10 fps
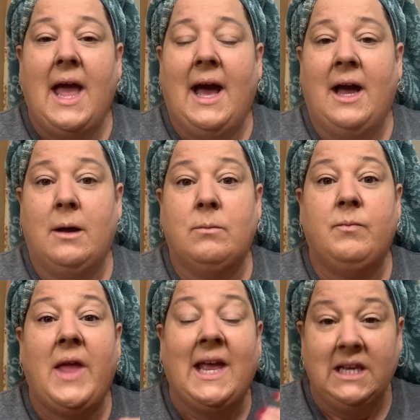
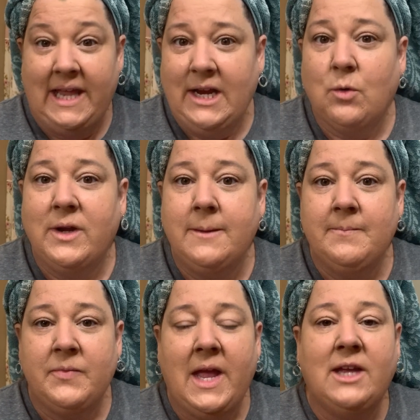at
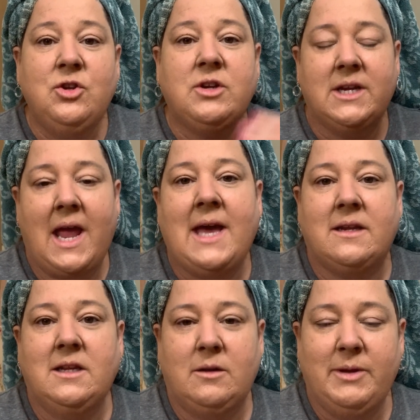layering, and you can add
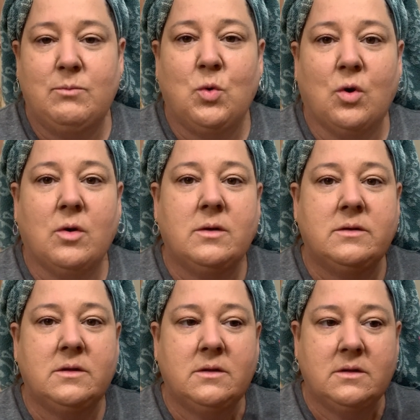a little bit more
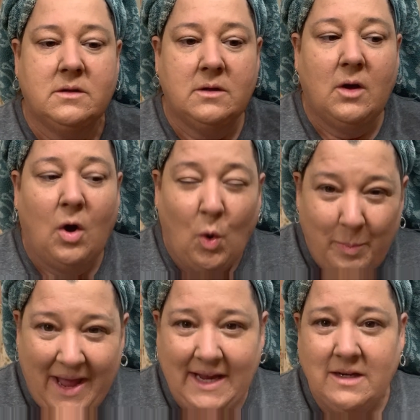
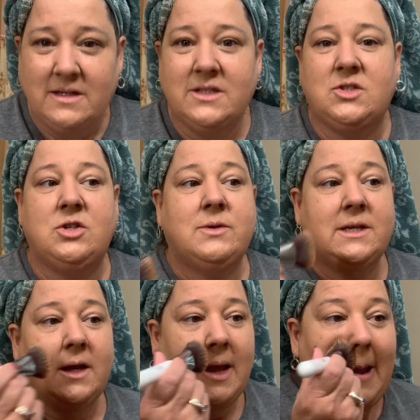opaqueness to it.